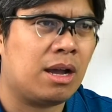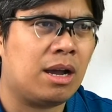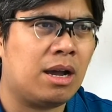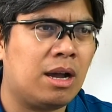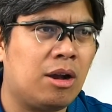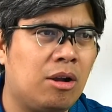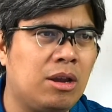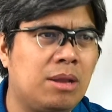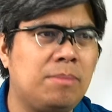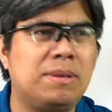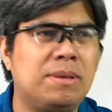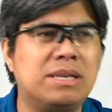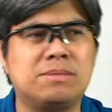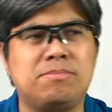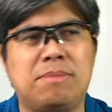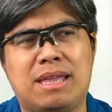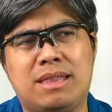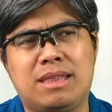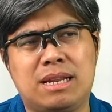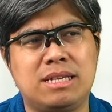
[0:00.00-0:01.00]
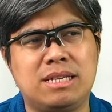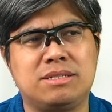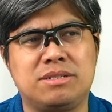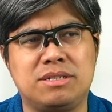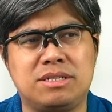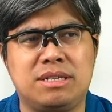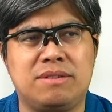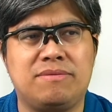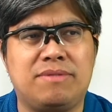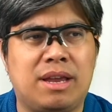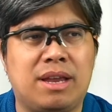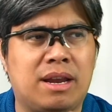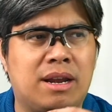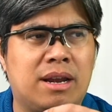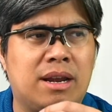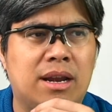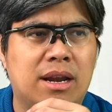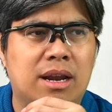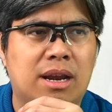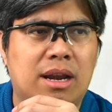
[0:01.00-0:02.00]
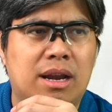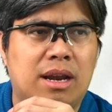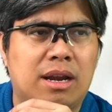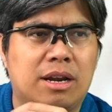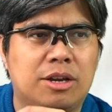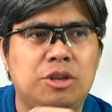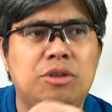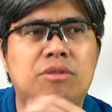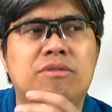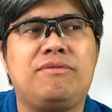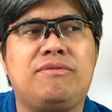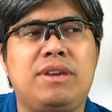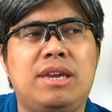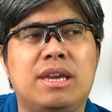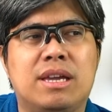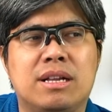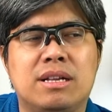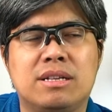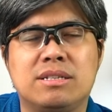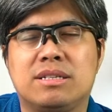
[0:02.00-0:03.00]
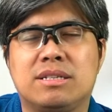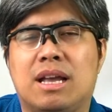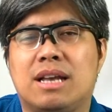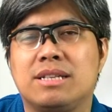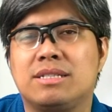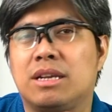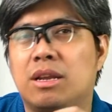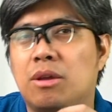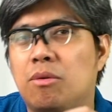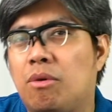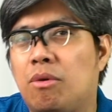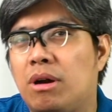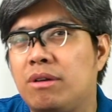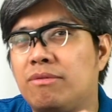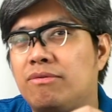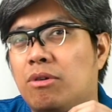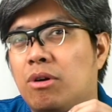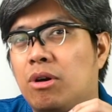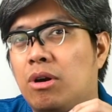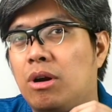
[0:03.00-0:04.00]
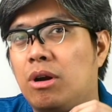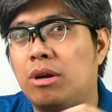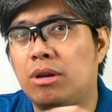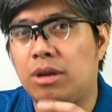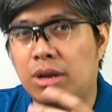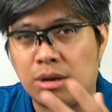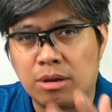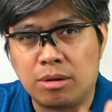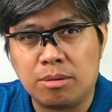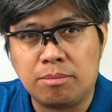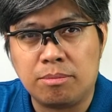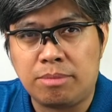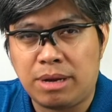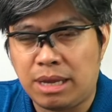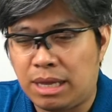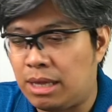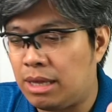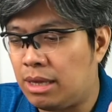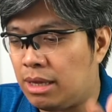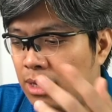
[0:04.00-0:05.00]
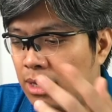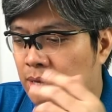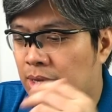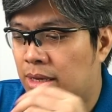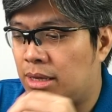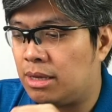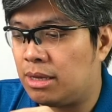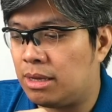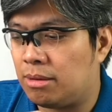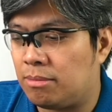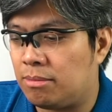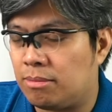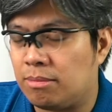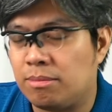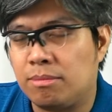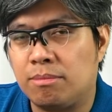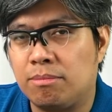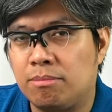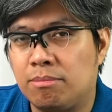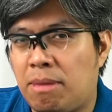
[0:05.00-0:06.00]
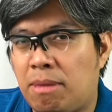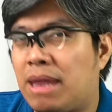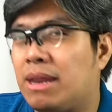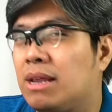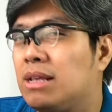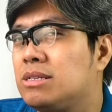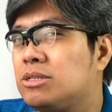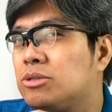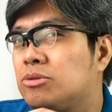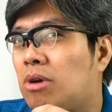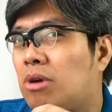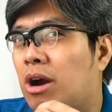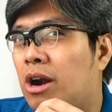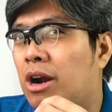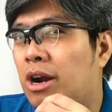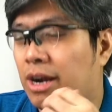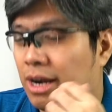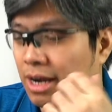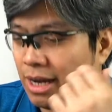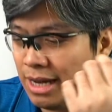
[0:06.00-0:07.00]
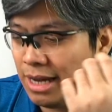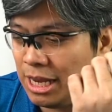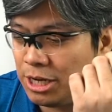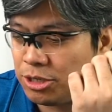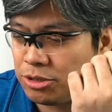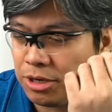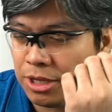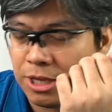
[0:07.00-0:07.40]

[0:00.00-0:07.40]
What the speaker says: Olympics medalists receive their new vehicles as a reward for, you know, bringing medals to our nation